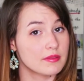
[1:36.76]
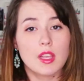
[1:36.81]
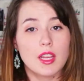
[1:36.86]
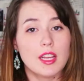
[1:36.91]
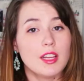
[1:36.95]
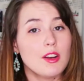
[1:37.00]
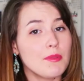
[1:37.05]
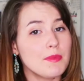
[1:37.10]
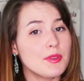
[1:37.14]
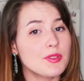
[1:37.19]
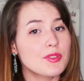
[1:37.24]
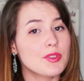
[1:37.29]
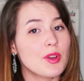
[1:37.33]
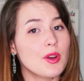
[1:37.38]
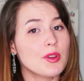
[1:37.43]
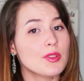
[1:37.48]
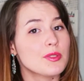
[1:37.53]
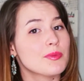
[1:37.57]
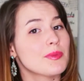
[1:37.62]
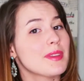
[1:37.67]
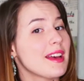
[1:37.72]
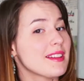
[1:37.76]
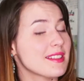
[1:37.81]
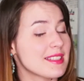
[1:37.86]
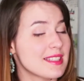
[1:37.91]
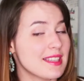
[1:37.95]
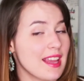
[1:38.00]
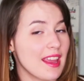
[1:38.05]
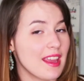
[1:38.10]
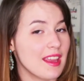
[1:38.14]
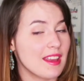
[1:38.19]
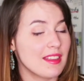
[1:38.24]
It almost goes without
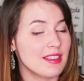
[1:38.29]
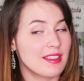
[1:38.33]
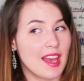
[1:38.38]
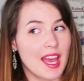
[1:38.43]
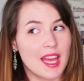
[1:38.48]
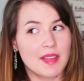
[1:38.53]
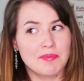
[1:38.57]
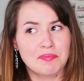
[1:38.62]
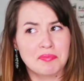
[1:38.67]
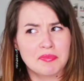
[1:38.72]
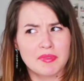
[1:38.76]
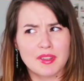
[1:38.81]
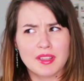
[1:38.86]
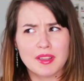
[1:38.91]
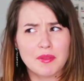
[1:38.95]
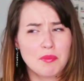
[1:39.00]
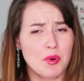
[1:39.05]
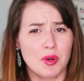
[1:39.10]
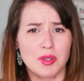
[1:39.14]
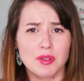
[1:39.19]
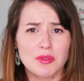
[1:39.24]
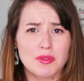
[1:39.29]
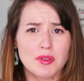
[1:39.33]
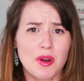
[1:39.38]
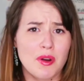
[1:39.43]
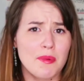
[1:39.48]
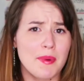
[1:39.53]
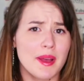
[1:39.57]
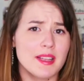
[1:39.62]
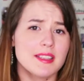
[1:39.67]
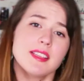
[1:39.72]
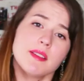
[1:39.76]
saying that the more you know
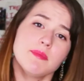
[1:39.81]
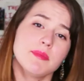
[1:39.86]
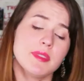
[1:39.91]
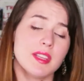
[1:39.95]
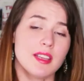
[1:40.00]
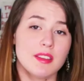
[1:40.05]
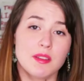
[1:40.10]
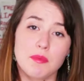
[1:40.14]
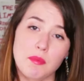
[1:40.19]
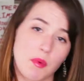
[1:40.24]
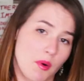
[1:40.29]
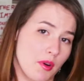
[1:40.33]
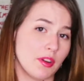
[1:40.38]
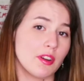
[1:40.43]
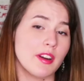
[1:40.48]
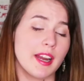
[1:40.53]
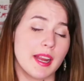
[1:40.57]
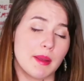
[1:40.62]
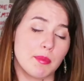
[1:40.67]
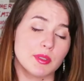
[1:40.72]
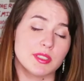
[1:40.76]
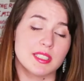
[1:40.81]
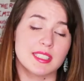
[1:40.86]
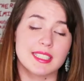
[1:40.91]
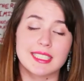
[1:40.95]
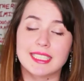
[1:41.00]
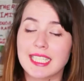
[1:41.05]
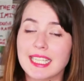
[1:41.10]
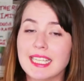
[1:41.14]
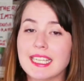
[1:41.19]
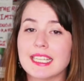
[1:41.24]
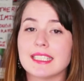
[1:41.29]
about something, the more you're able to
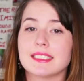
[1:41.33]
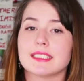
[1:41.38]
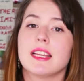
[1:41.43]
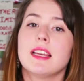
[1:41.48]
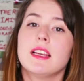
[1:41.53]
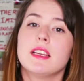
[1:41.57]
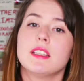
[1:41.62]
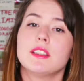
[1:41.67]
see it.